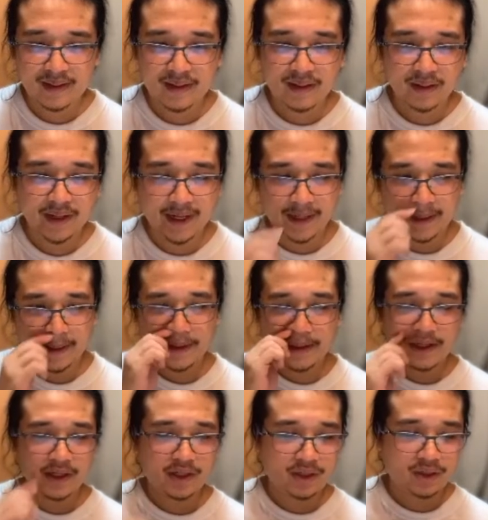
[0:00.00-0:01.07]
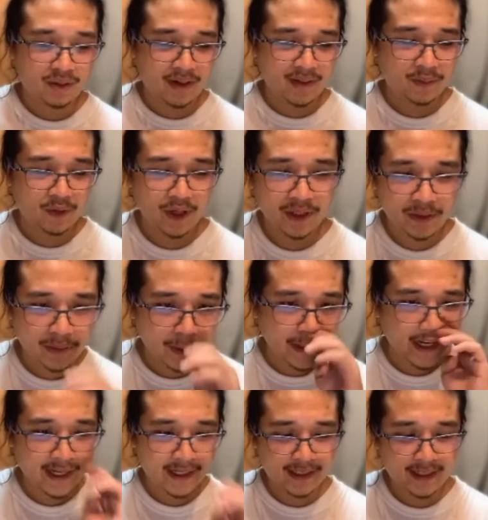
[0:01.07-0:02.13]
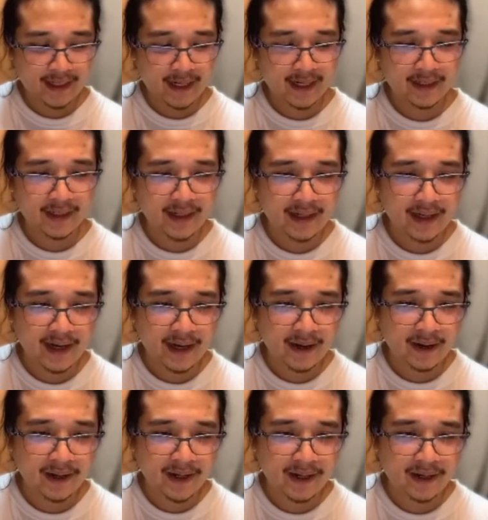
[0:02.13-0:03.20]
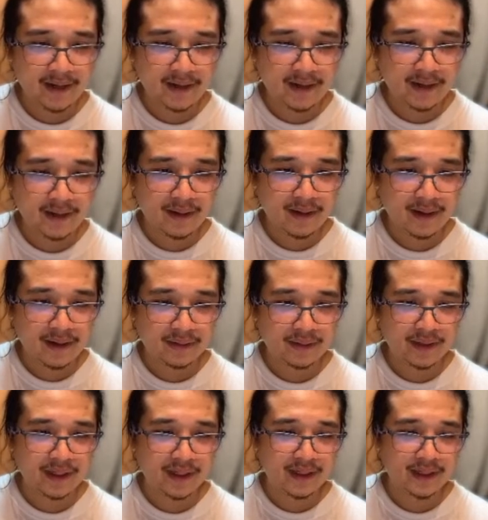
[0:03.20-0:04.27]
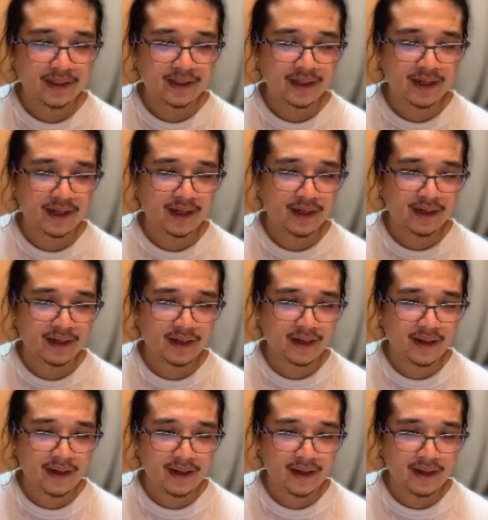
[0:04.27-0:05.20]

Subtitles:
Okay, so I'm going to again select the area around this and